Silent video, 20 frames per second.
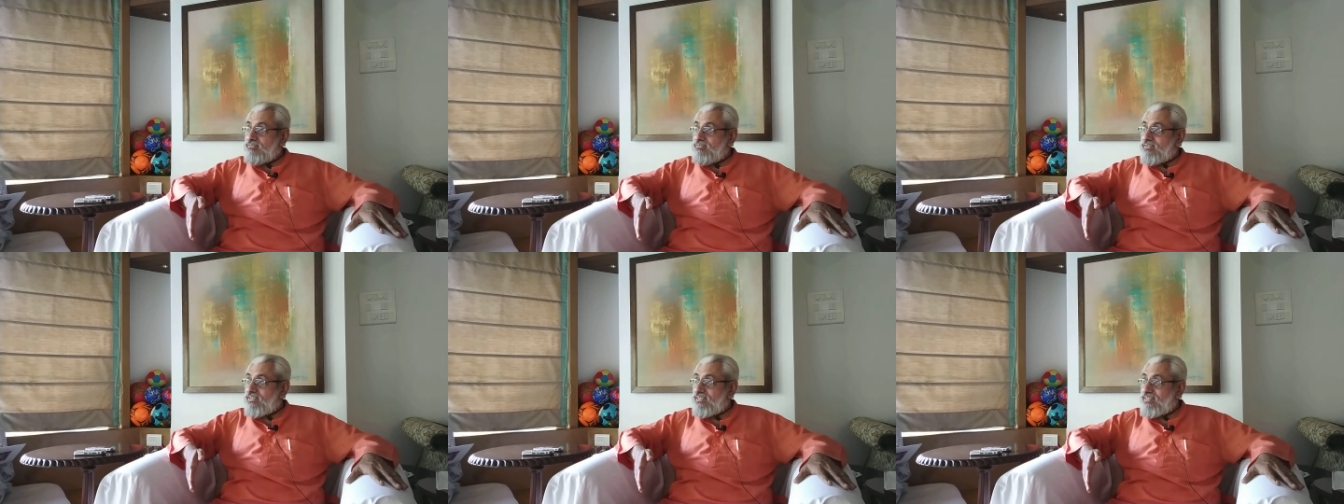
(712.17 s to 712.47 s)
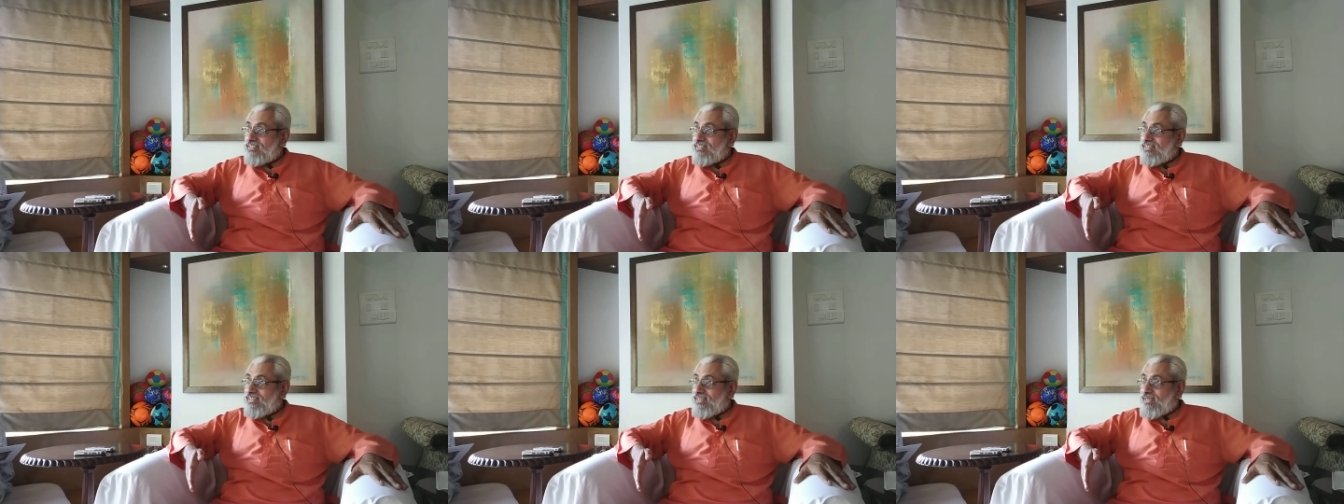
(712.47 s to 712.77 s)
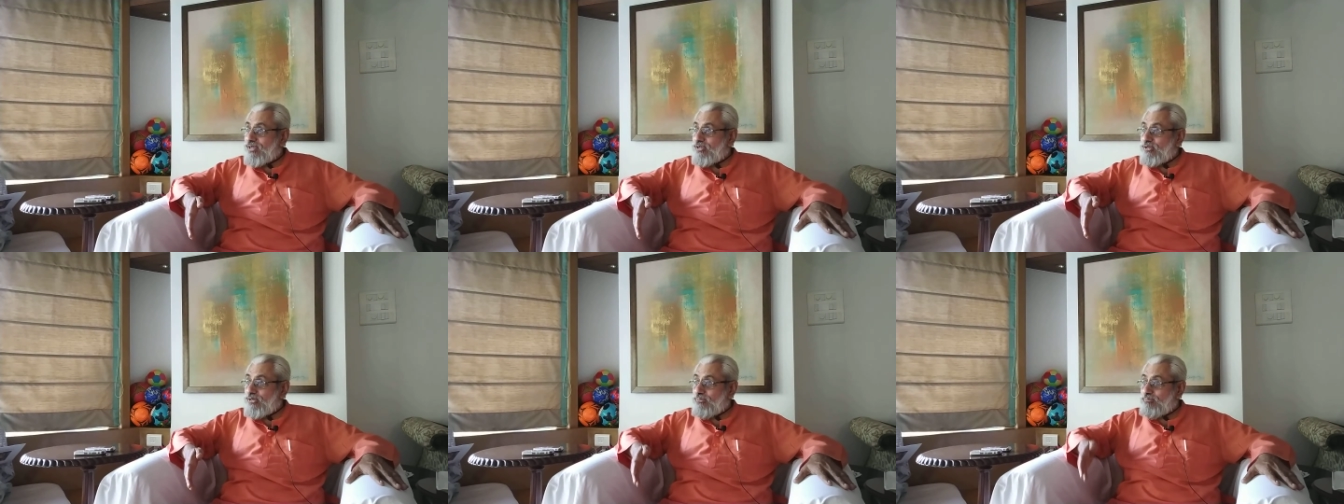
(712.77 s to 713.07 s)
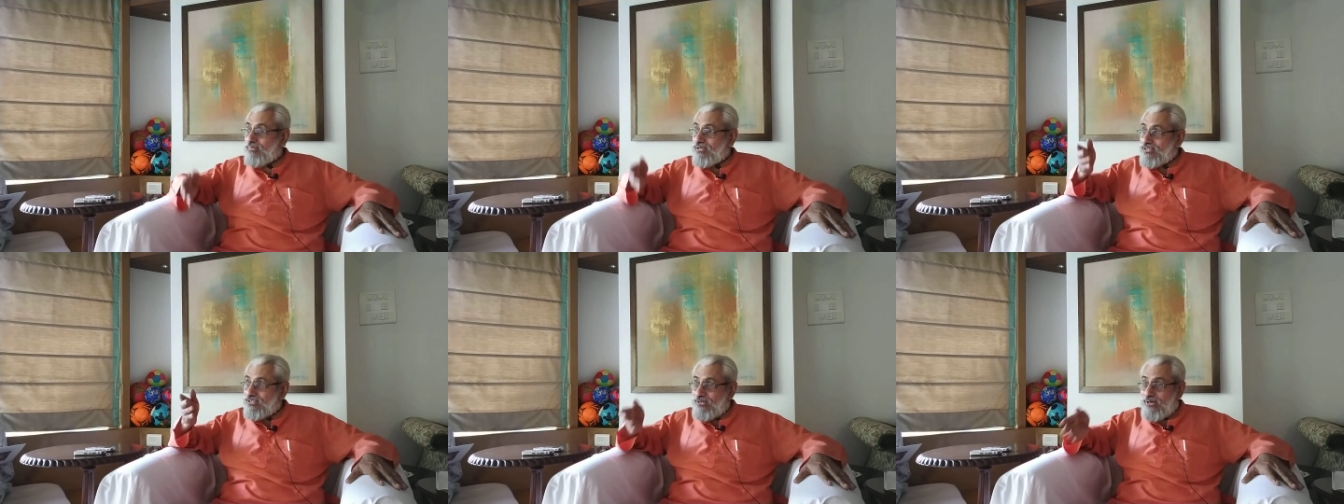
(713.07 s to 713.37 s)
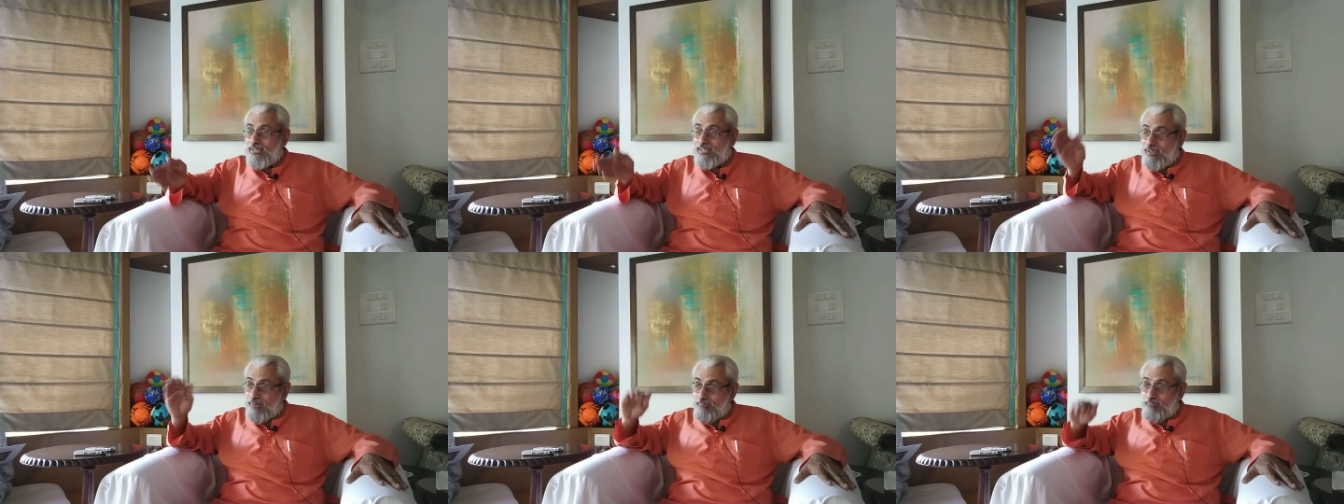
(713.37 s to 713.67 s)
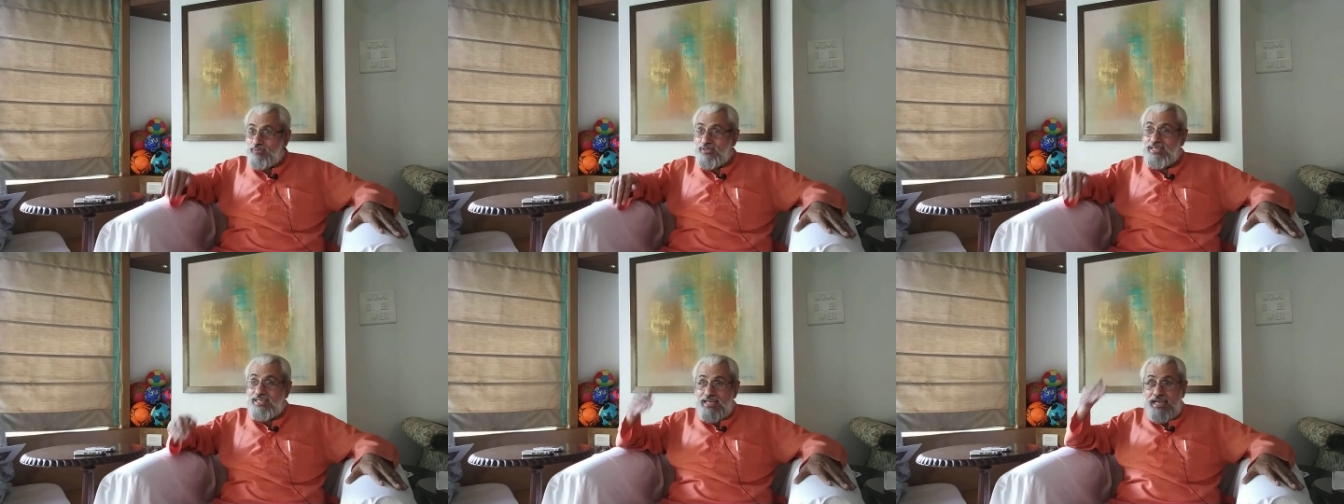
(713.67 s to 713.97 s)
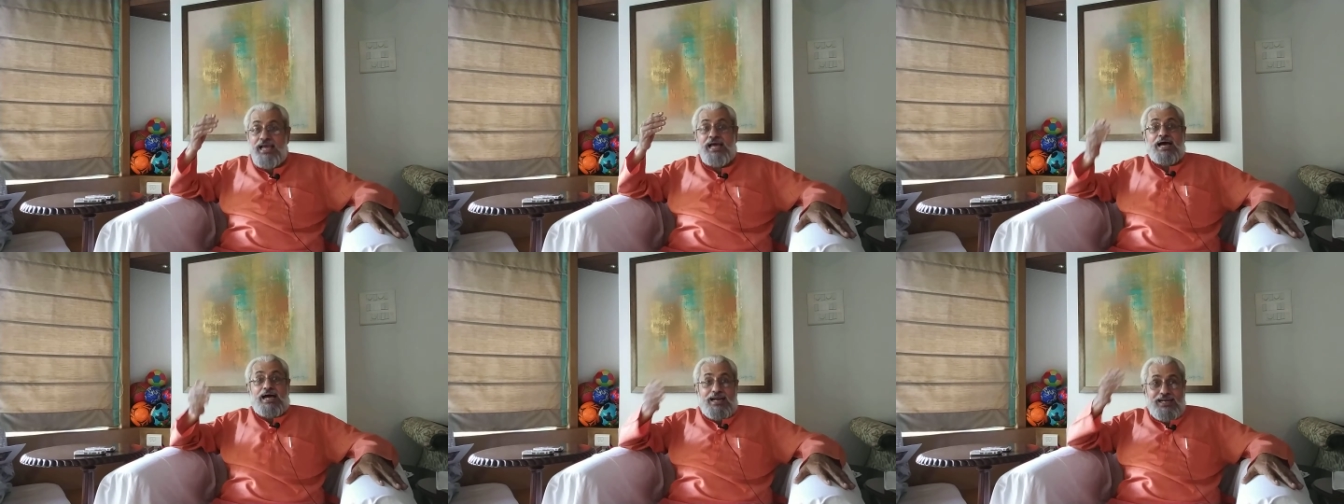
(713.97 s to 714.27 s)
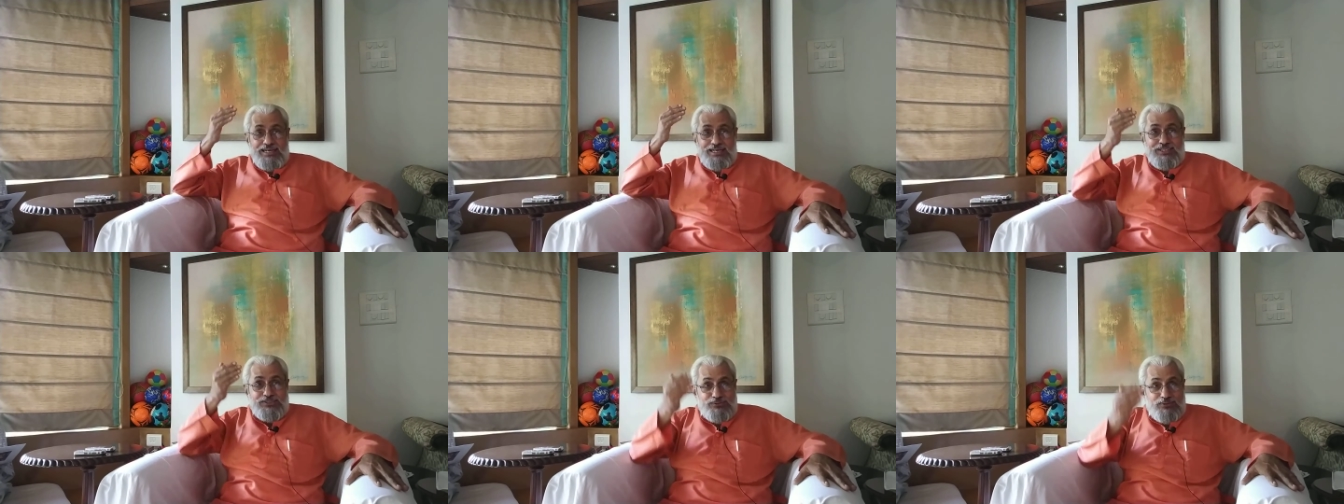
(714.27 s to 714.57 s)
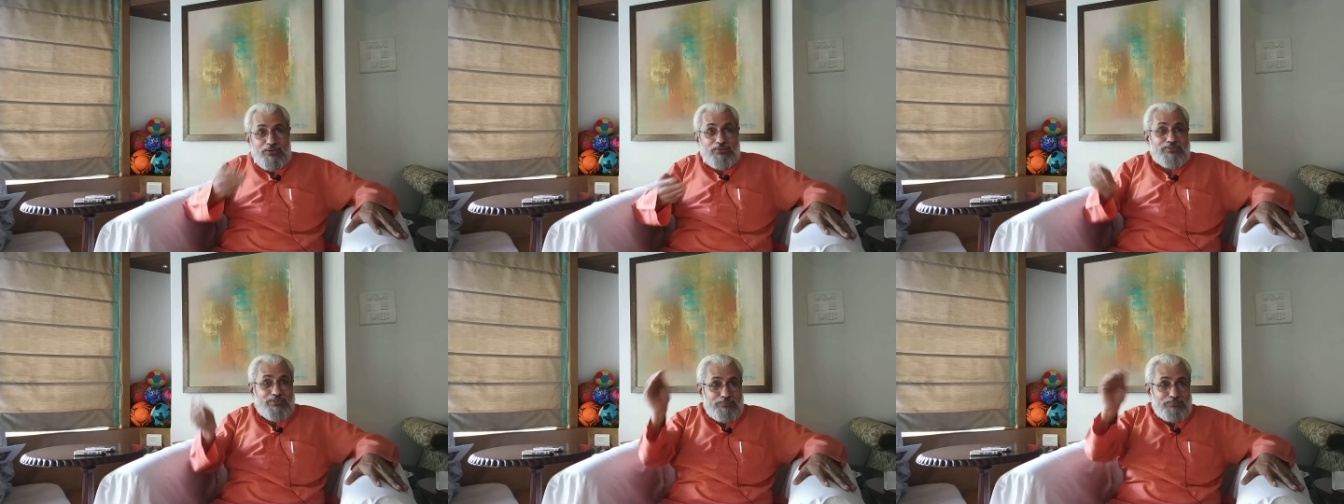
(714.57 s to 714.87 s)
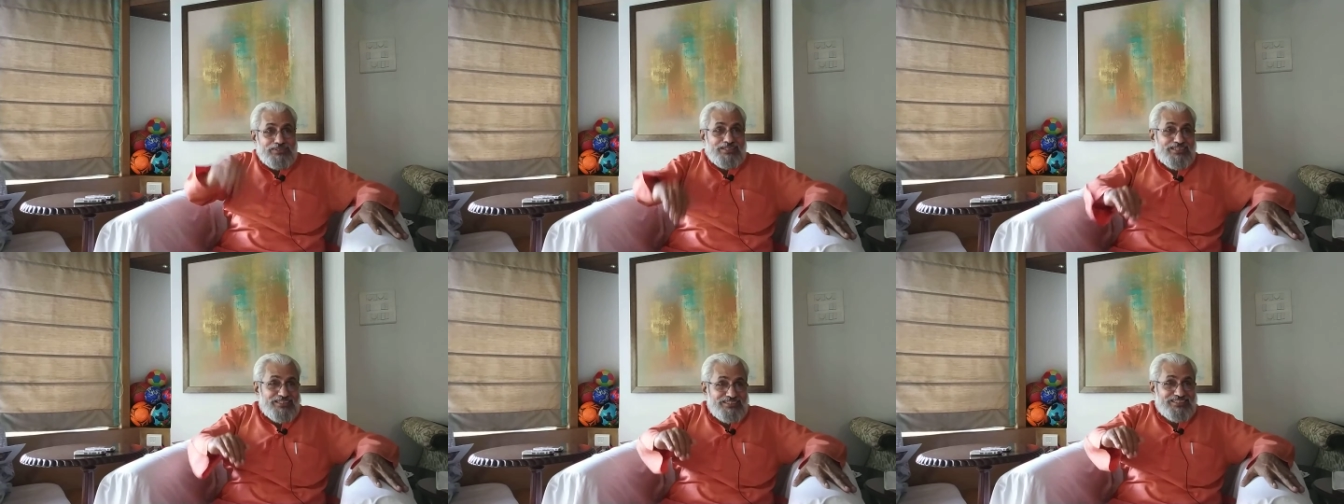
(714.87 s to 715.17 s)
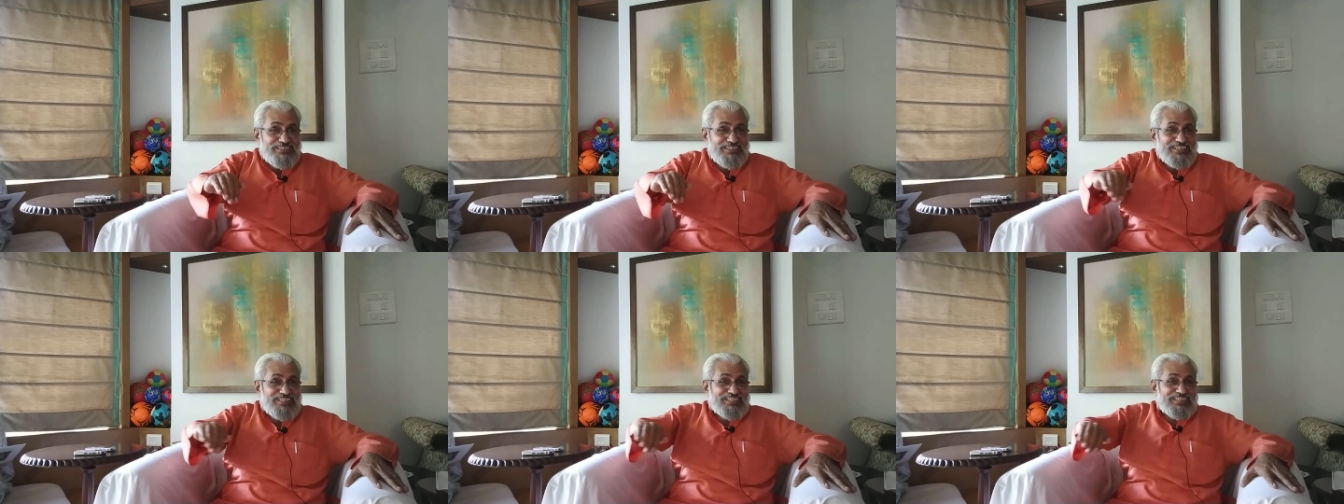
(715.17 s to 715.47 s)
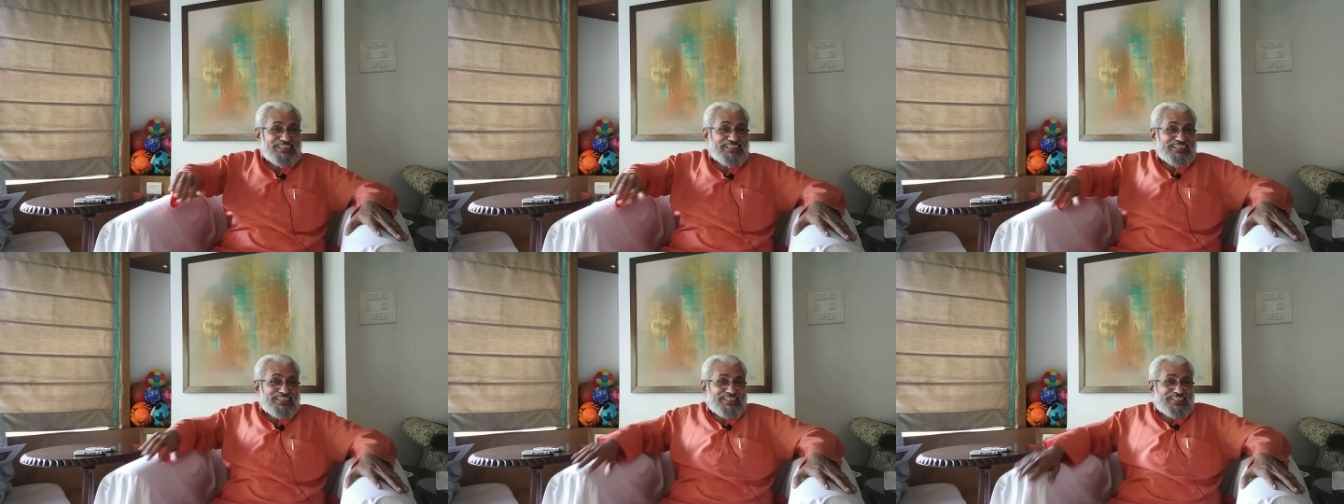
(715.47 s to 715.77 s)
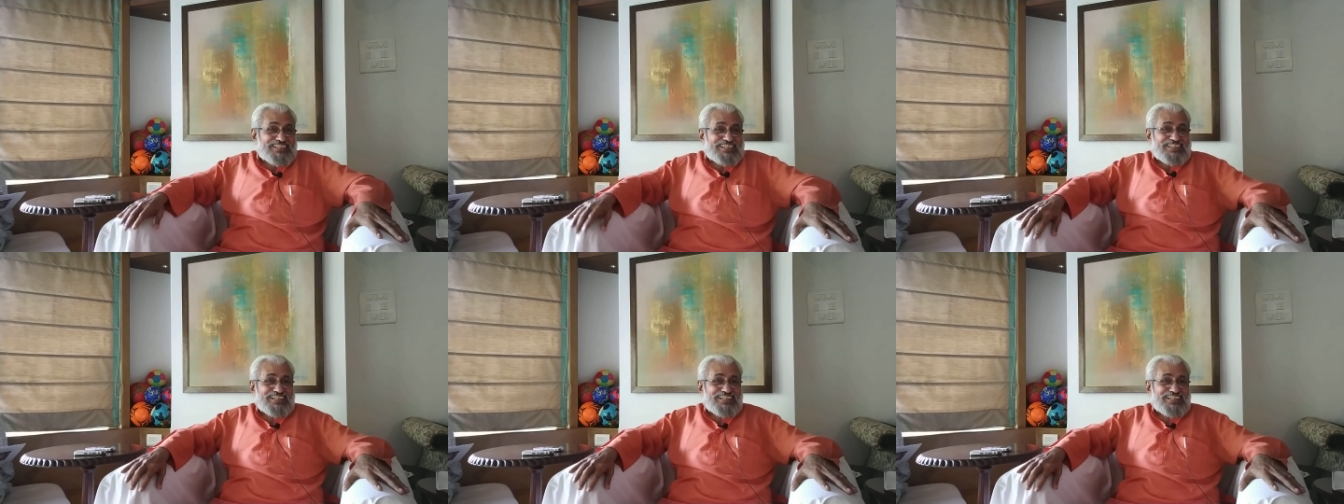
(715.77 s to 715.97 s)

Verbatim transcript: but you're not complete unless you have some cuts.